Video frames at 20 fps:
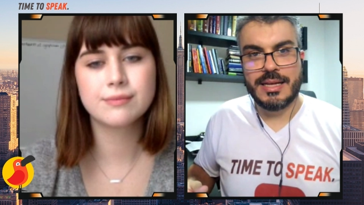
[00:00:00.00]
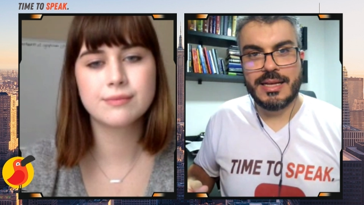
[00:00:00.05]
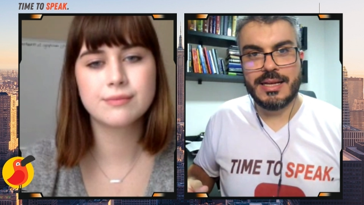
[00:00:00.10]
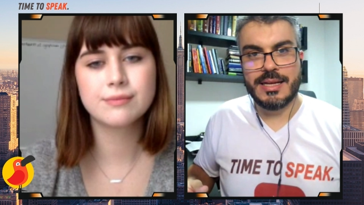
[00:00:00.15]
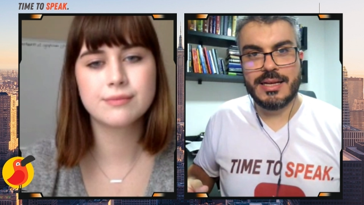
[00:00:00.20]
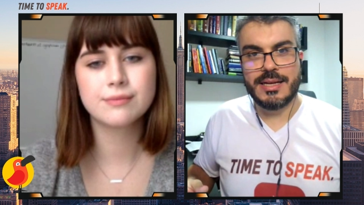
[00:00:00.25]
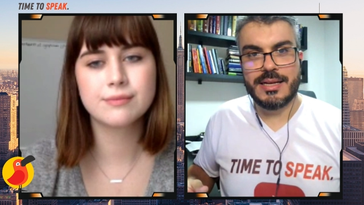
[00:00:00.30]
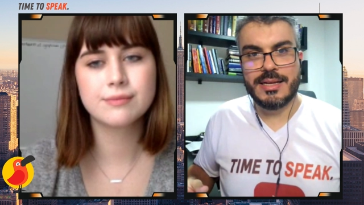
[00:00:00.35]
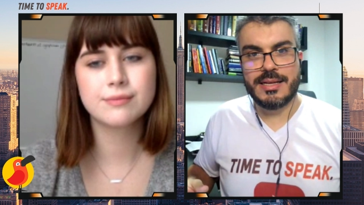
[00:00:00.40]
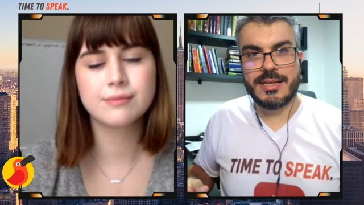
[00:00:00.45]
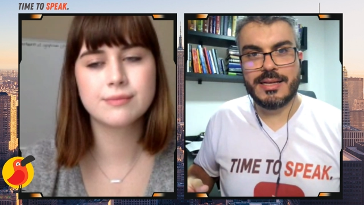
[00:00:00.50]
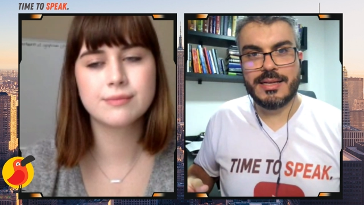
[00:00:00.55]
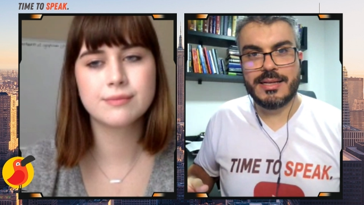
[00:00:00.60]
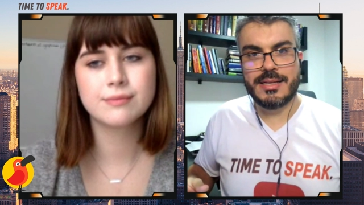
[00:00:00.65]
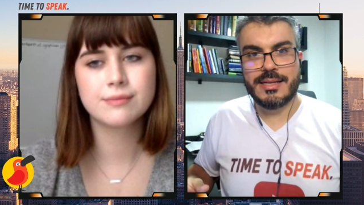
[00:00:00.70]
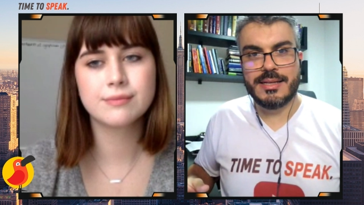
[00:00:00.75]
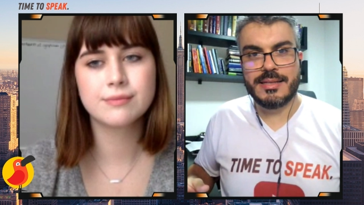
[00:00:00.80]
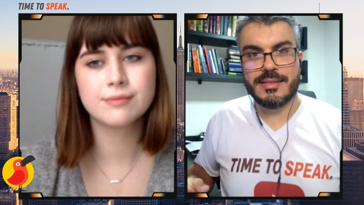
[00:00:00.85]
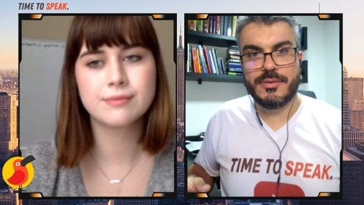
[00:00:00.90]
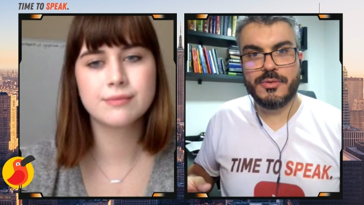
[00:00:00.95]

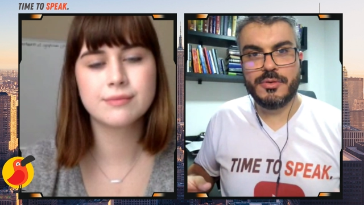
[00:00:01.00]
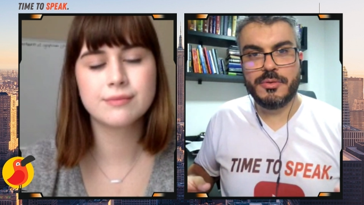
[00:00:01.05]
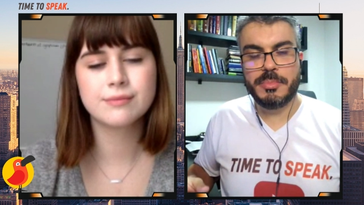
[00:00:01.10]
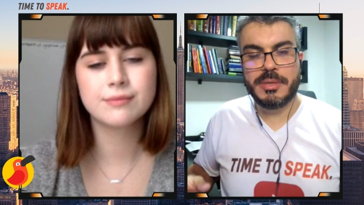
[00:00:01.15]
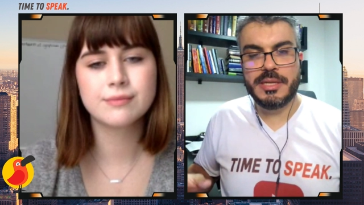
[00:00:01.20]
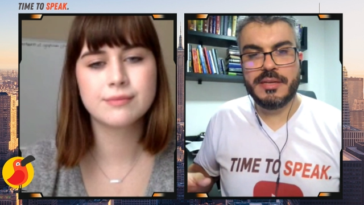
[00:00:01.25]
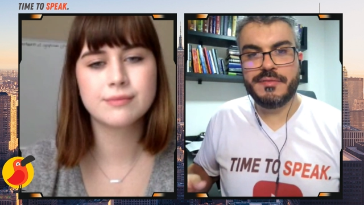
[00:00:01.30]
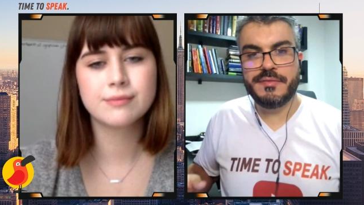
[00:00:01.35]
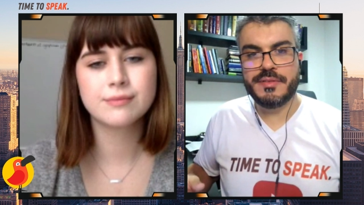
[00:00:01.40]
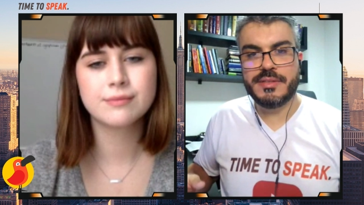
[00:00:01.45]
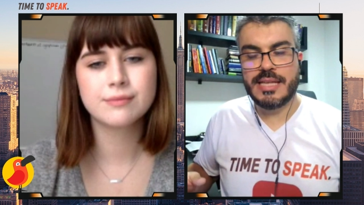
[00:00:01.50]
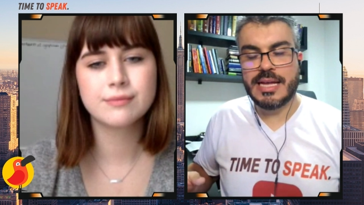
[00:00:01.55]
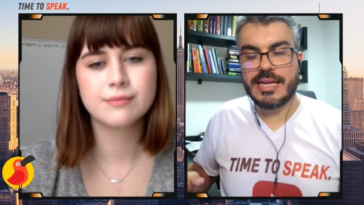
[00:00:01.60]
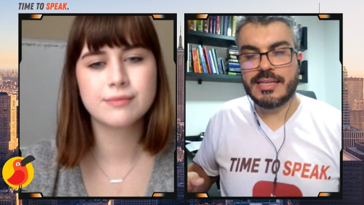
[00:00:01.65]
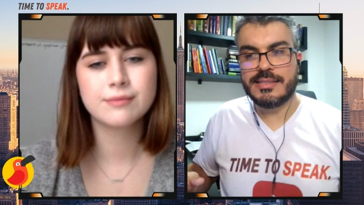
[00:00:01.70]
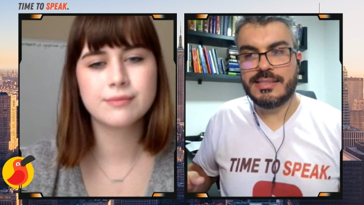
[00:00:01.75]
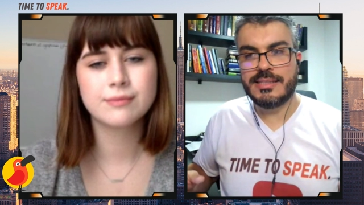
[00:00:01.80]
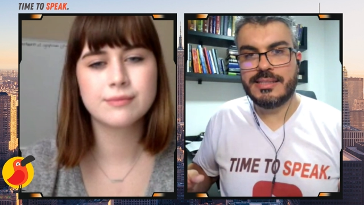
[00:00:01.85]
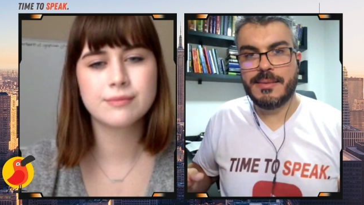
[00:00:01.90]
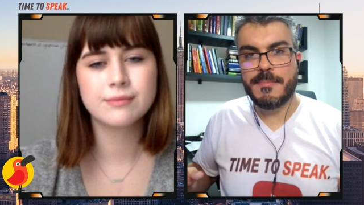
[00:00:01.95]
Speaker 1: Uh, do you believe
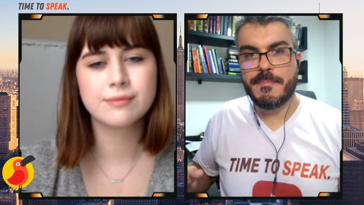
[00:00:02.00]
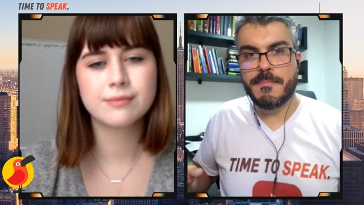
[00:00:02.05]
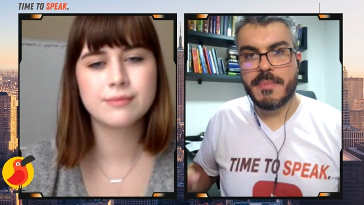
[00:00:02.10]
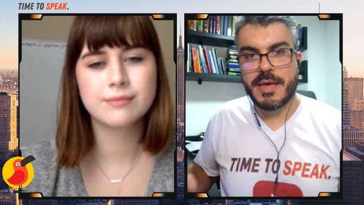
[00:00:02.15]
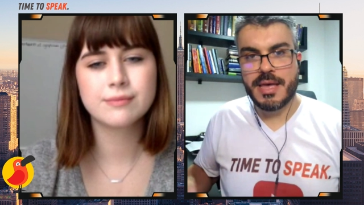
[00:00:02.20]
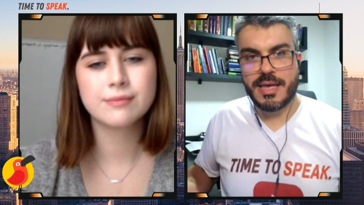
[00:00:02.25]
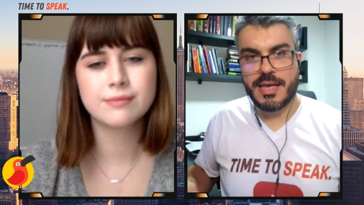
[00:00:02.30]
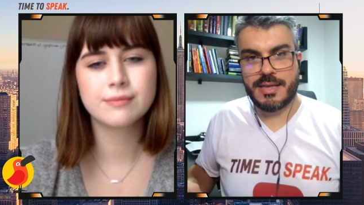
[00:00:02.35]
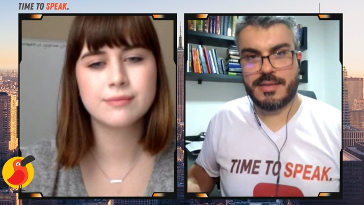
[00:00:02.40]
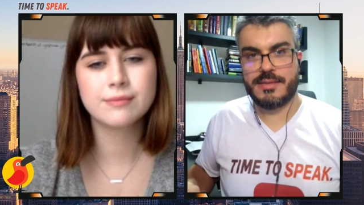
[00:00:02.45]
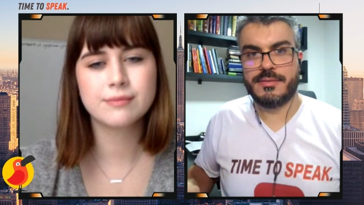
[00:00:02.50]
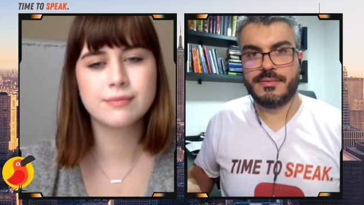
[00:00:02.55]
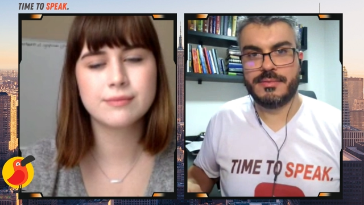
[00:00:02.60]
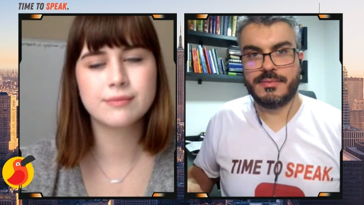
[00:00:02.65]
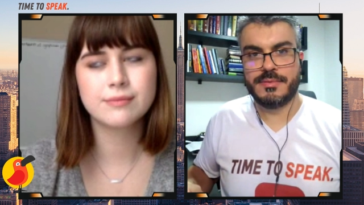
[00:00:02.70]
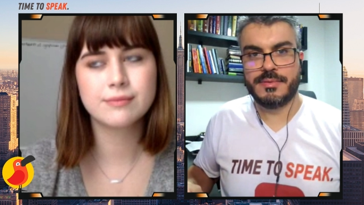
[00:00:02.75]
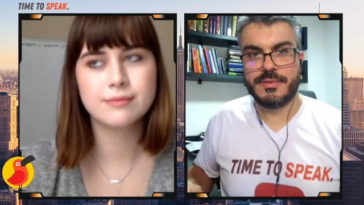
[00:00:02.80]
that the man